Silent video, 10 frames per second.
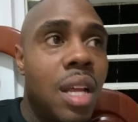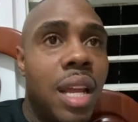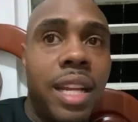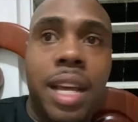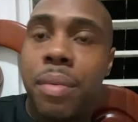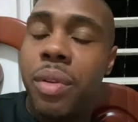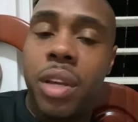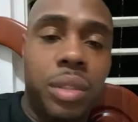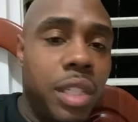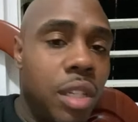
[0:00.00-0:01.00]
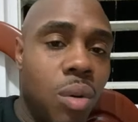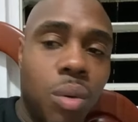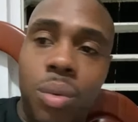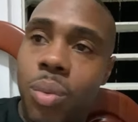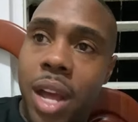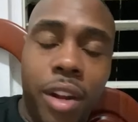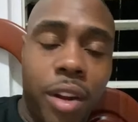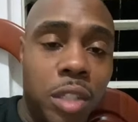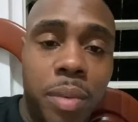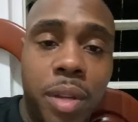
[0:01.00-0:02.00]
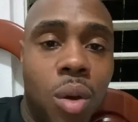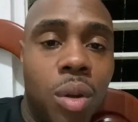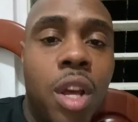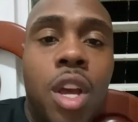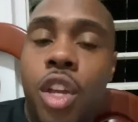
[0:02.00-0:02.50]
like that? You ain't gonna see no how girls be hold.